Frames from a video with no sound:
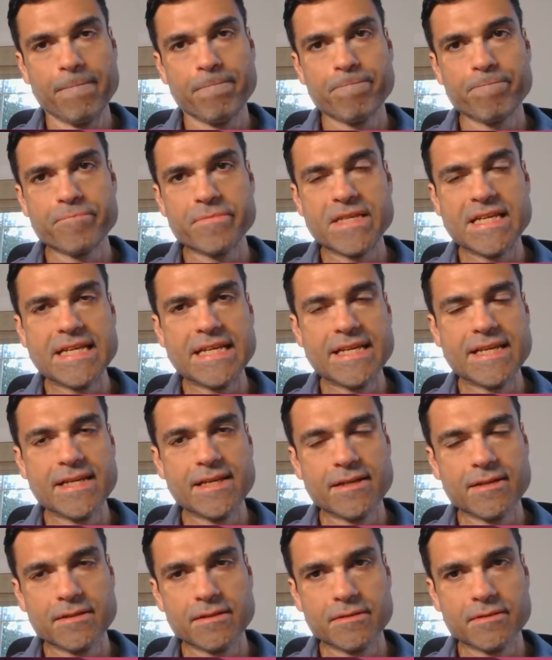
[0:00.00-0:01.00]
The
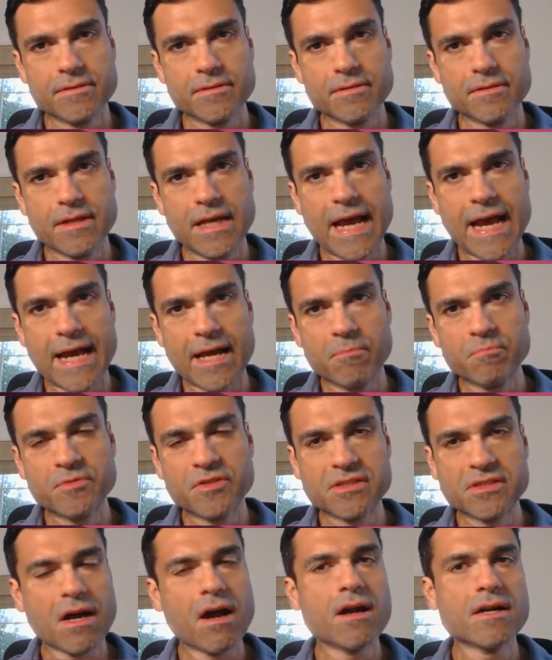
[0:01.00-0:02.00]
app
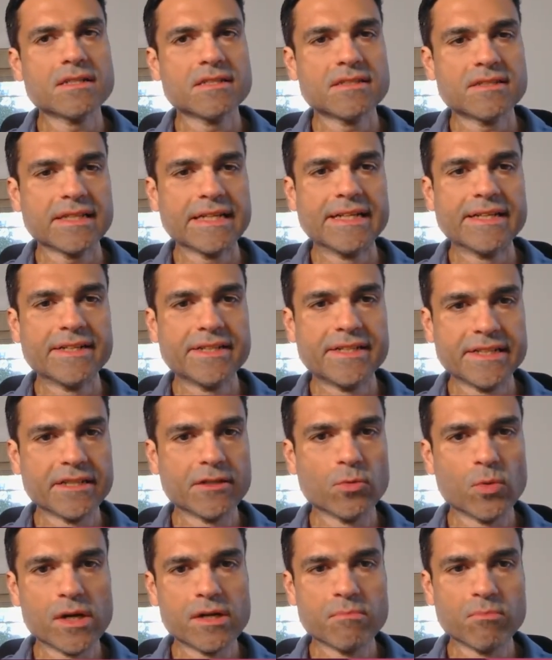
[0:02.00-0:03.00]
starts in tier
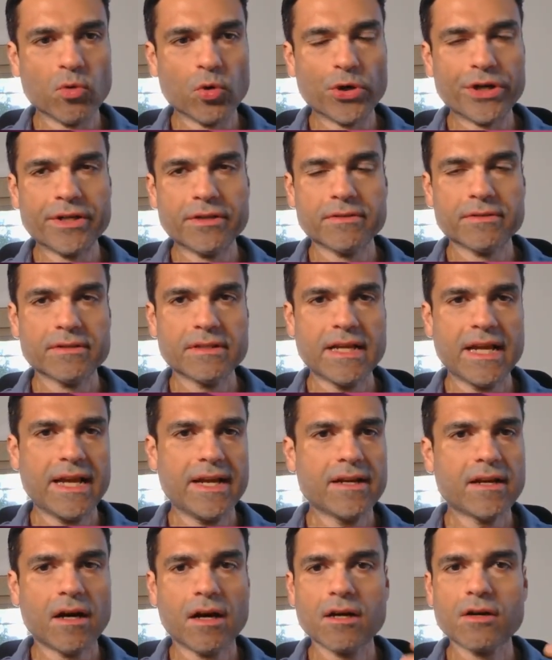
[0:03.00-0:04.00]
1 mode,
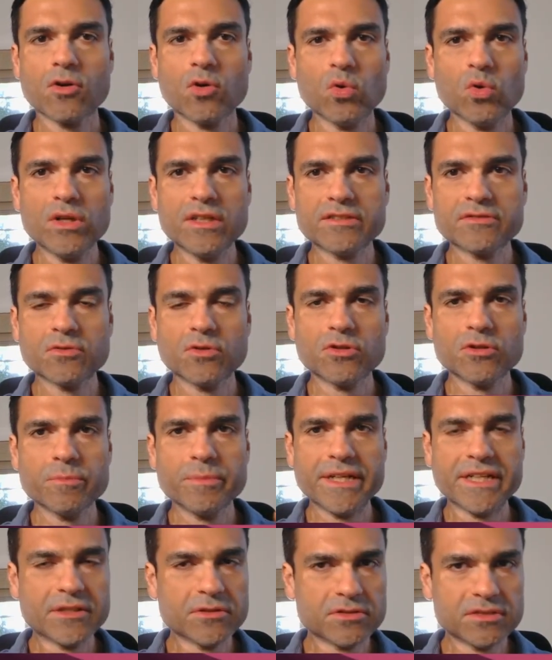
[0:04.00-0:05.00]
and our goal is going to
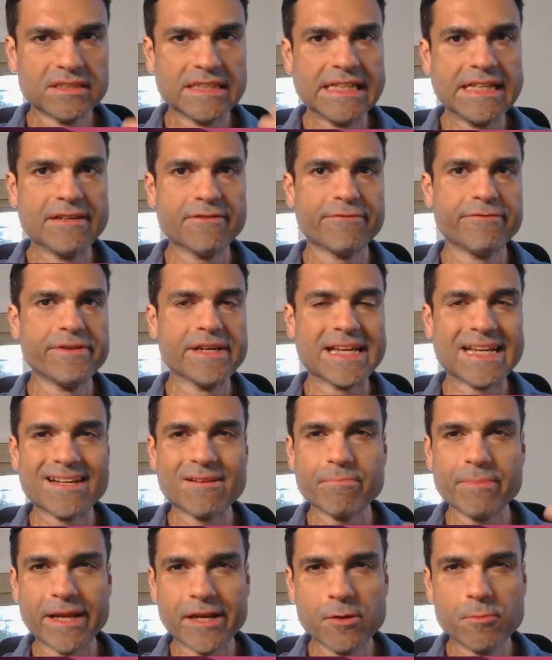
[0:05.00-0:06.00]
be to see if we can
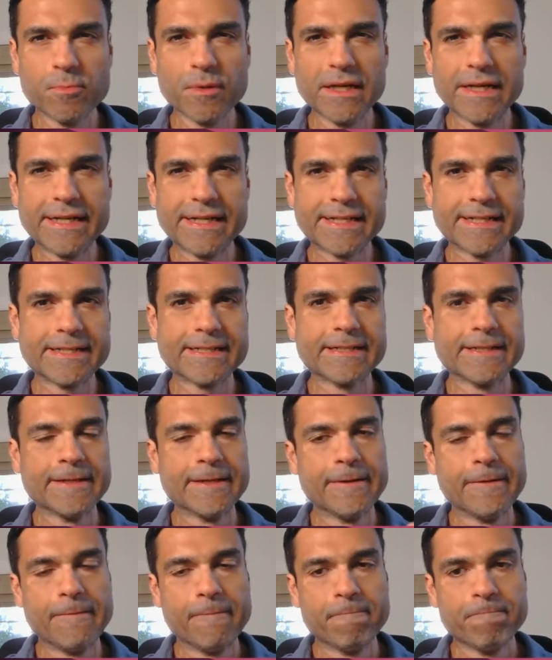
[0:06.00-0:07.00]
manipulate it
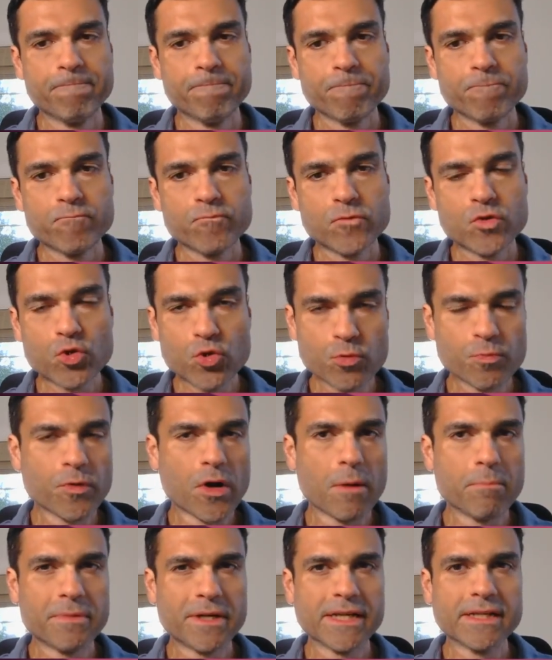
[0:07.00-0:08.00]
through
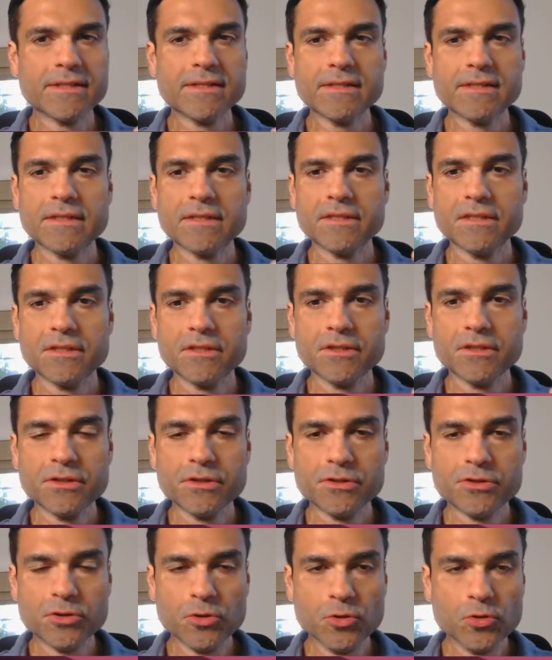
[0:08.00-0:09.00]
prompting
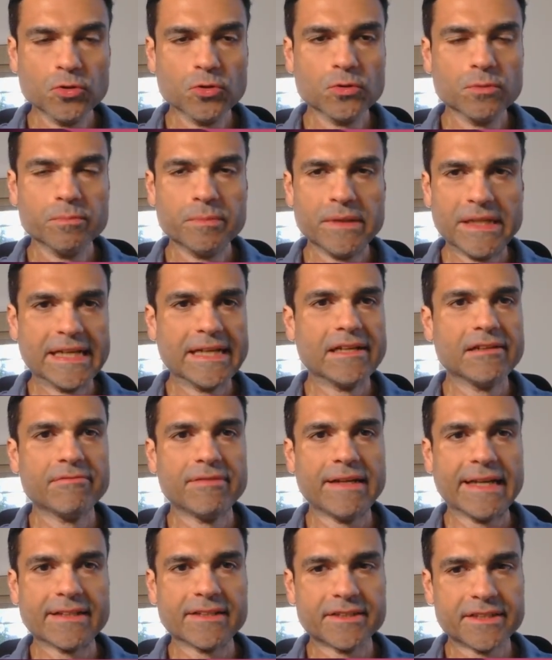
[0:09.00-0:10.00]
to behave
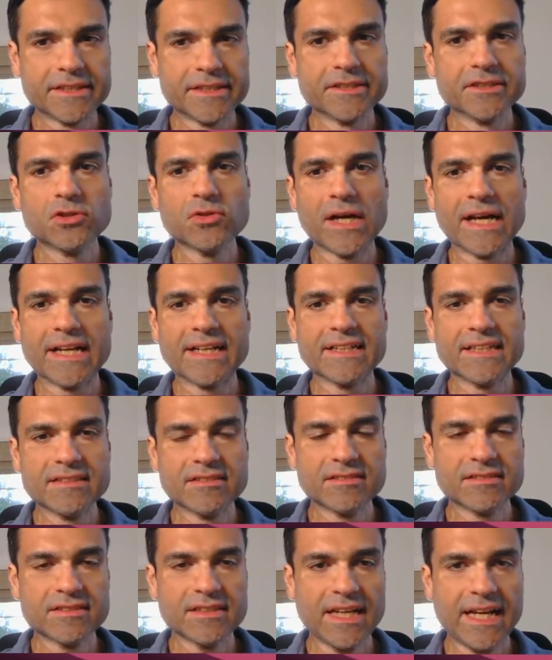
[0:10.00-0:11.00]
like a tier 2
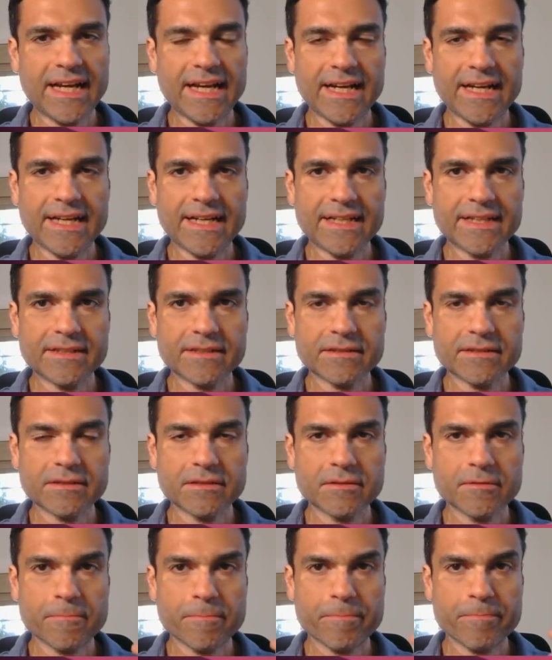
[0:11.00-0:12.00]
analyst and
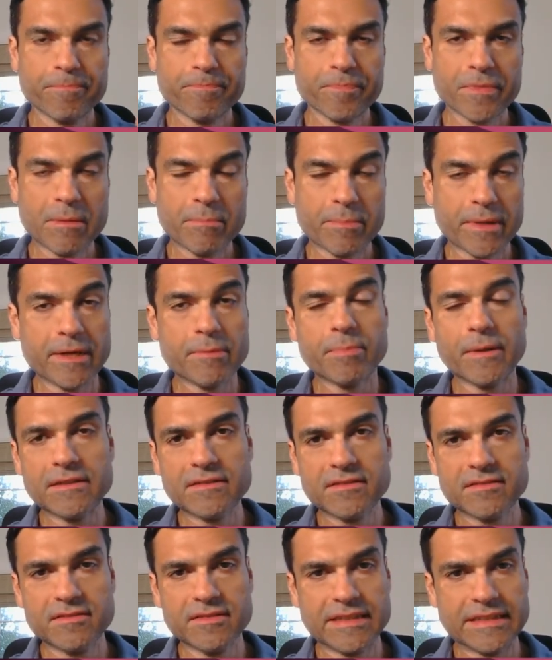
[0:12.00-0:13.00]

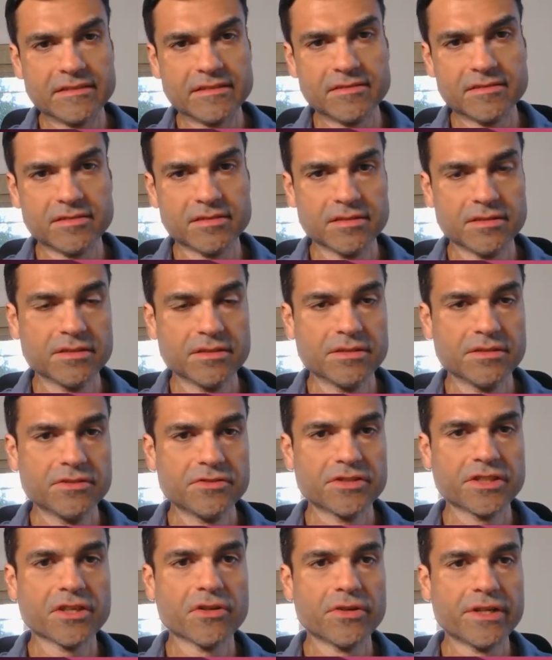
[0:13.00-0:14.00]
bypass its
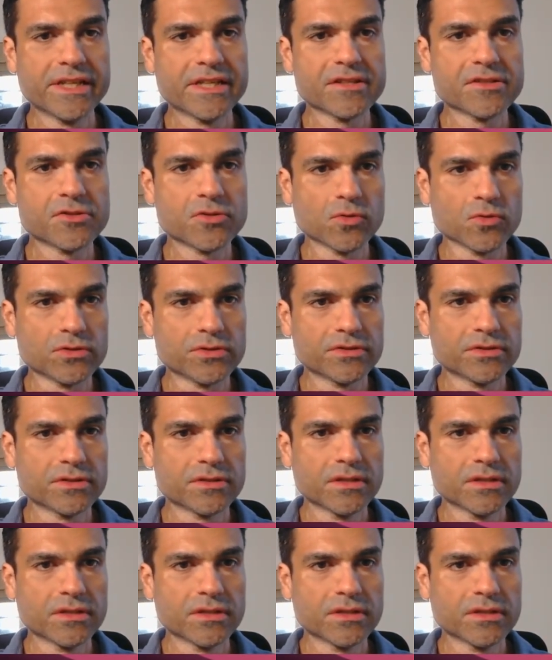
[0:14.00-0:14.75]
security controls.